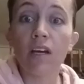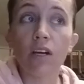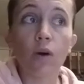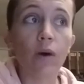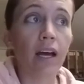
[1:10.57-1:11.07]

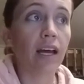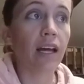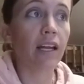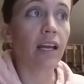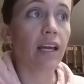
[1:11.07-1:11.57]
go
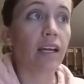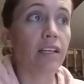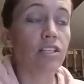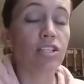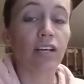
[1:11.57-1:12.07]
ahead
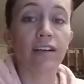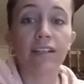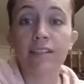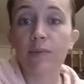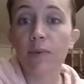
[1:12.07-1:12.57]
and share it
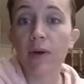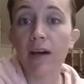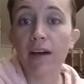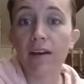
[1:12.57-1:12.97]
as well.